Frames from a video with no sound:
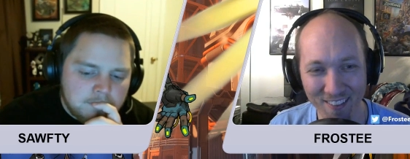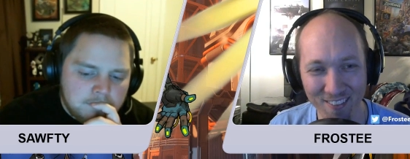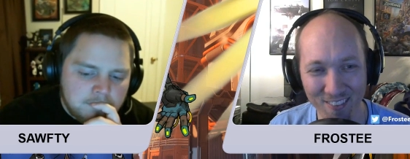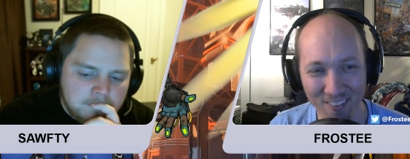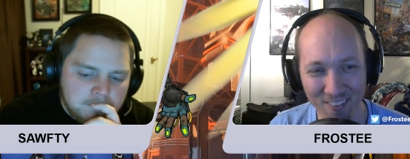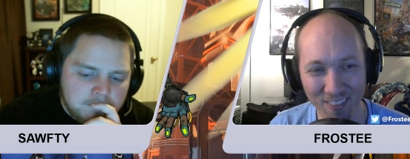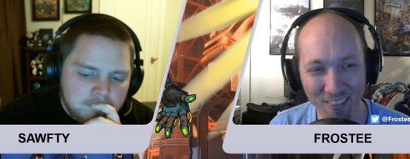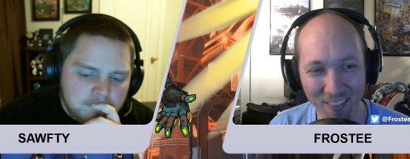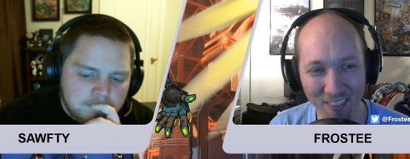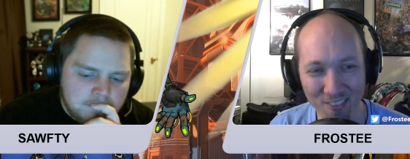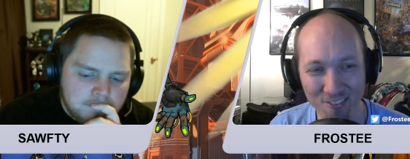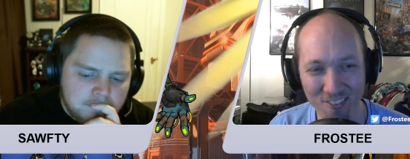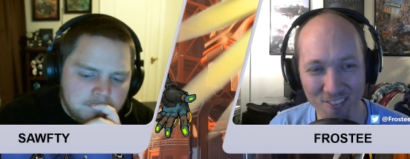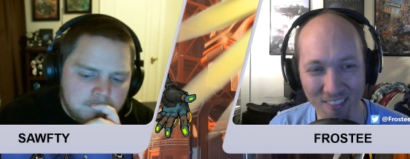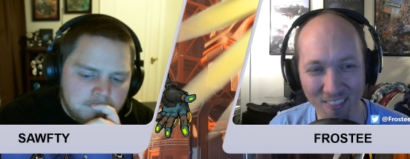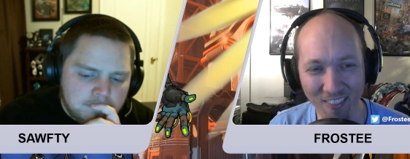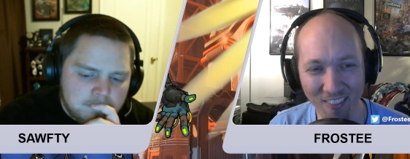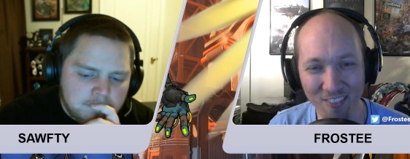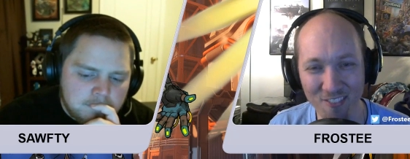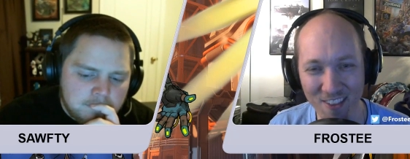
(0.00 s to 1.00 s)
Speaker 1: I think that's I
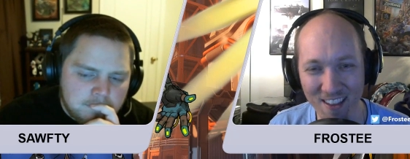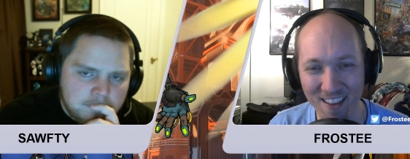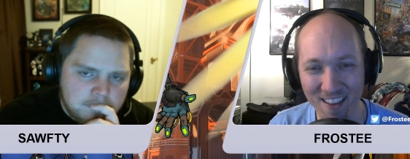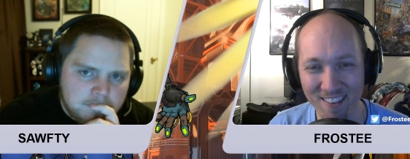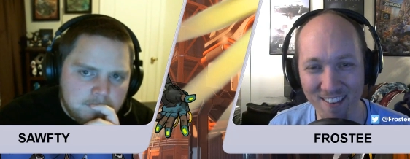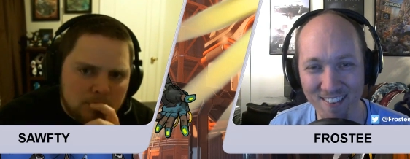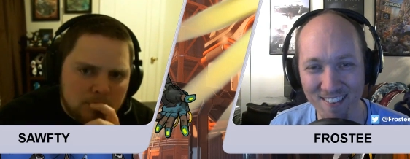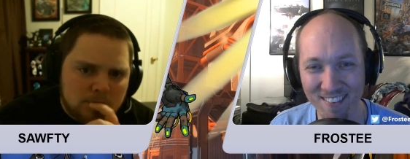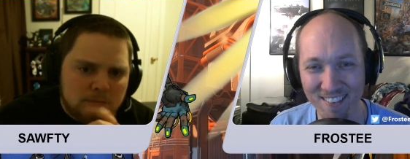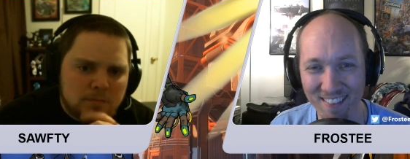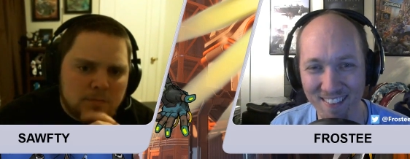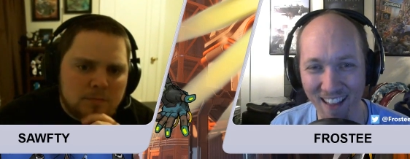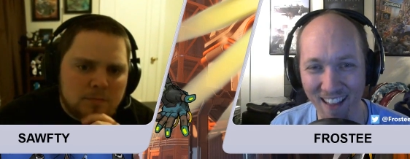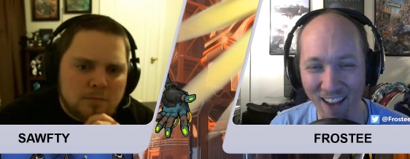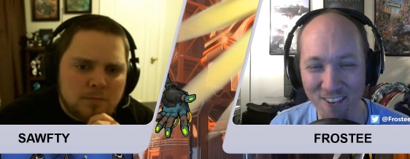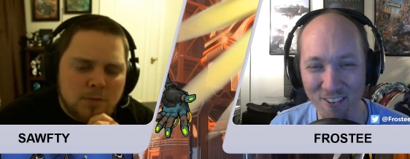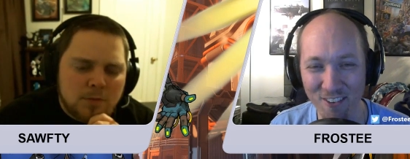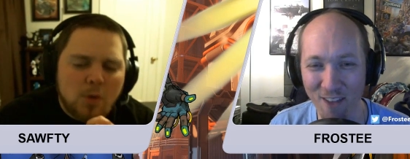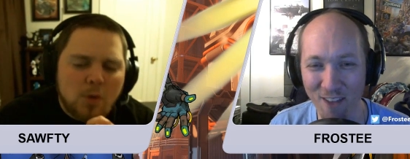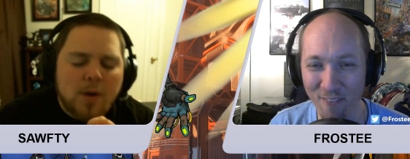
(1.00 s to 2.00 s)
think that's it.
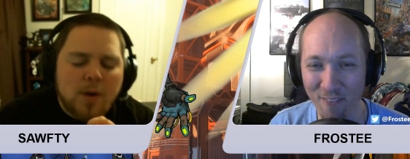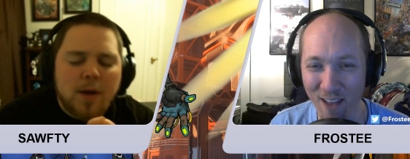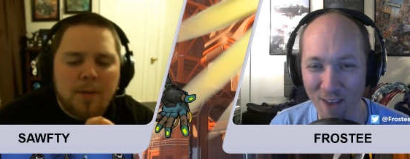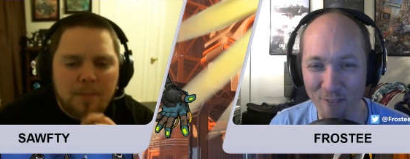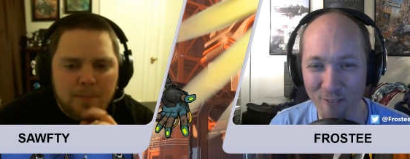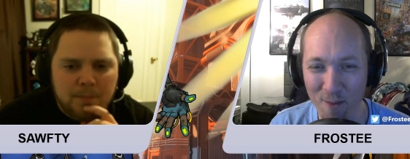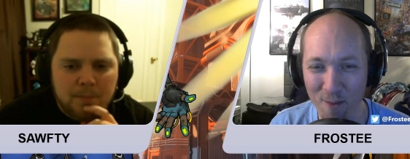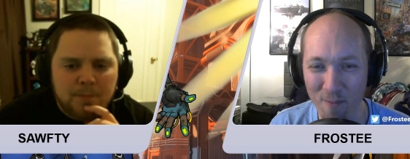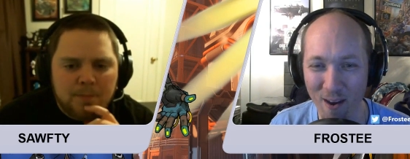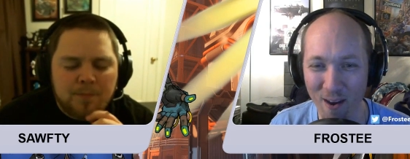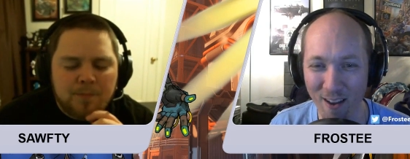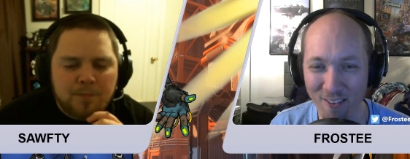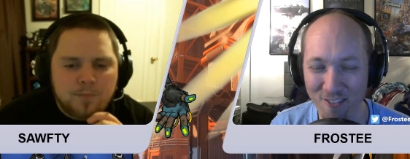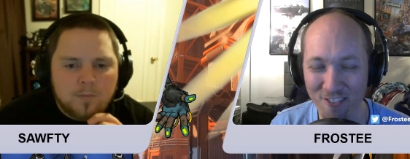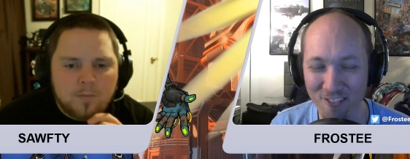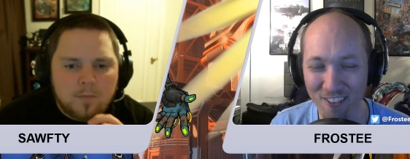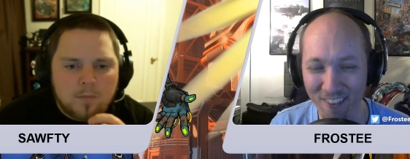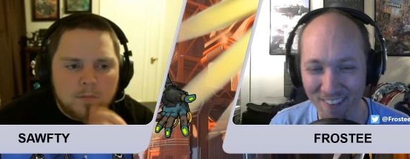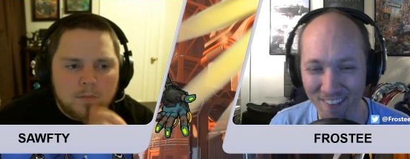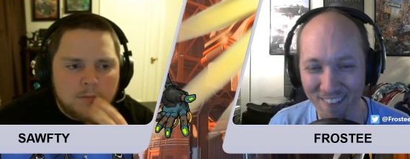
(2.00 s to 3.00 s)
Actually, I haven't got very much,
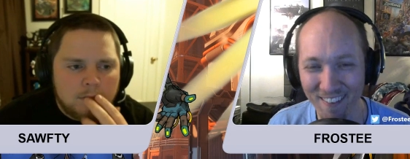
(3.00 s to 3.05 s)
so